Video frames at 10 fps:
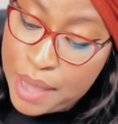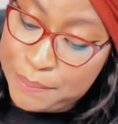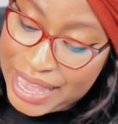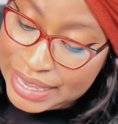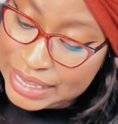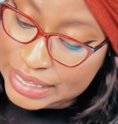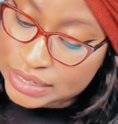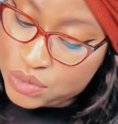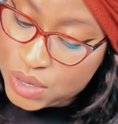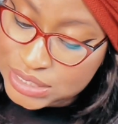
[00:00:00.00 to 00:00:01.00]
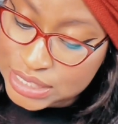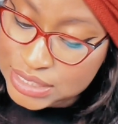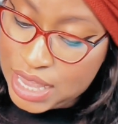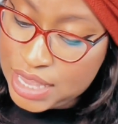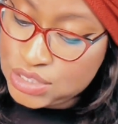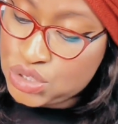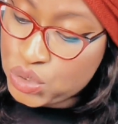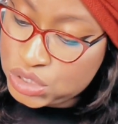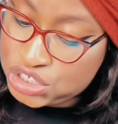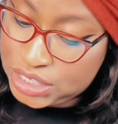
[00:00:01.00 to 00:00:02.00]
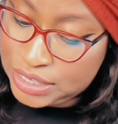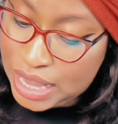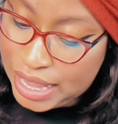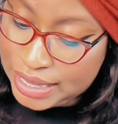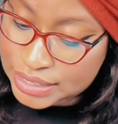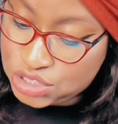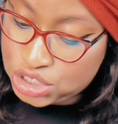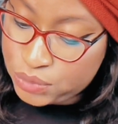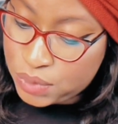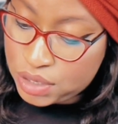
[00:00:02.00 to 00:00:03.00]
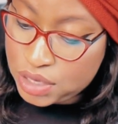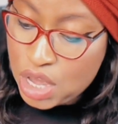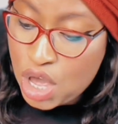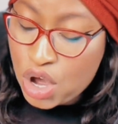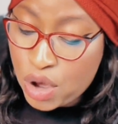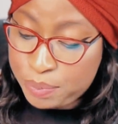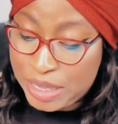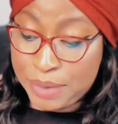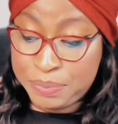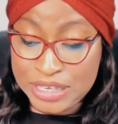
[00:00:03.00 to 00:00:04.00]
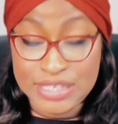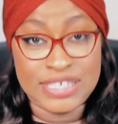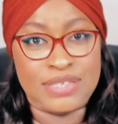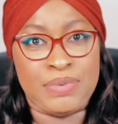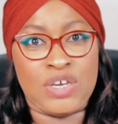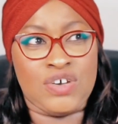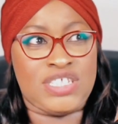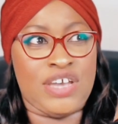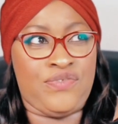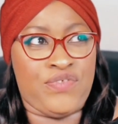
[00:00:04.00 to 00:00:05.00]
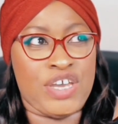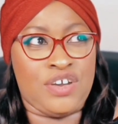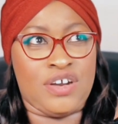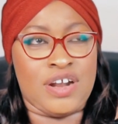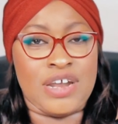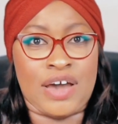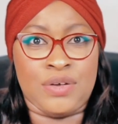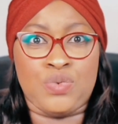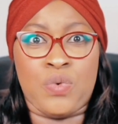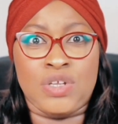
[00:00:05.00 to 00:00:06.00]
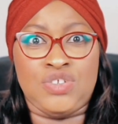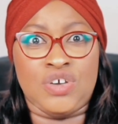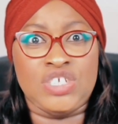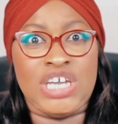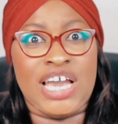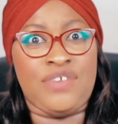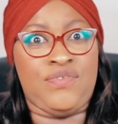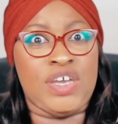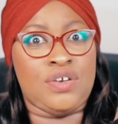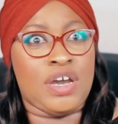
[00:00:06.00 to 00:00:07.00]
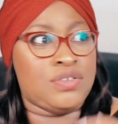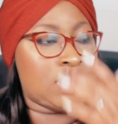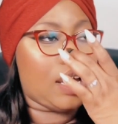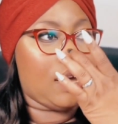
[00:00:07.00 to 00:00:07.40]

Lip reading: Back in the quarters, Seok-jin and Chi-won compare pieces because they figured out what Dong-jae had figured out